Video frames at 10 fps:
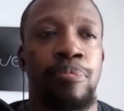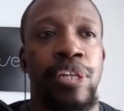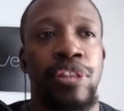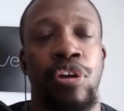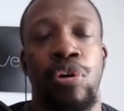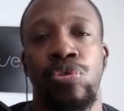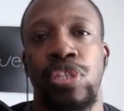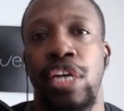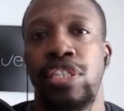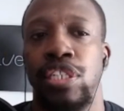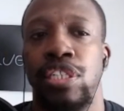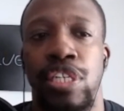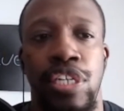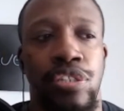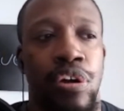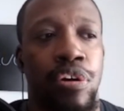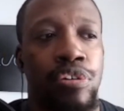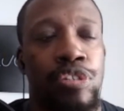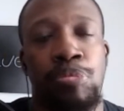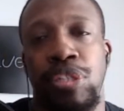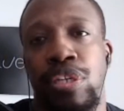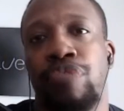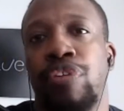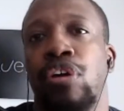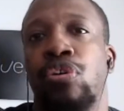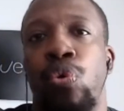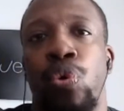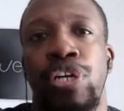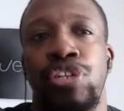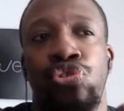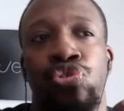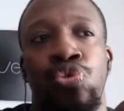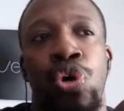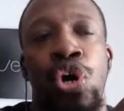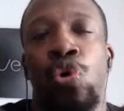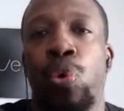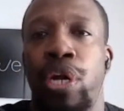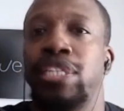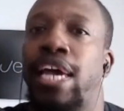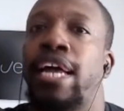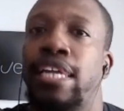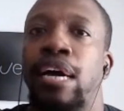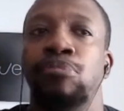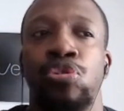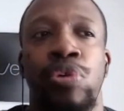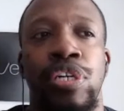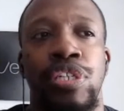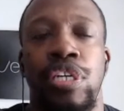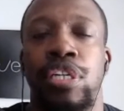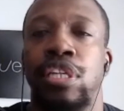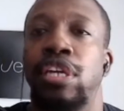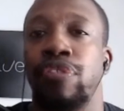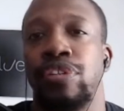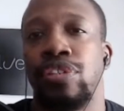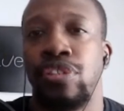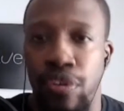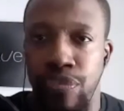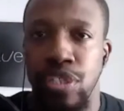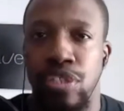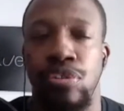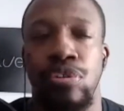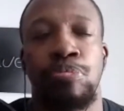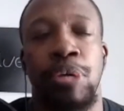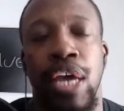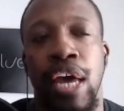And those scheduling links are specific according to what exactly I'm doing in the different services, so to speak.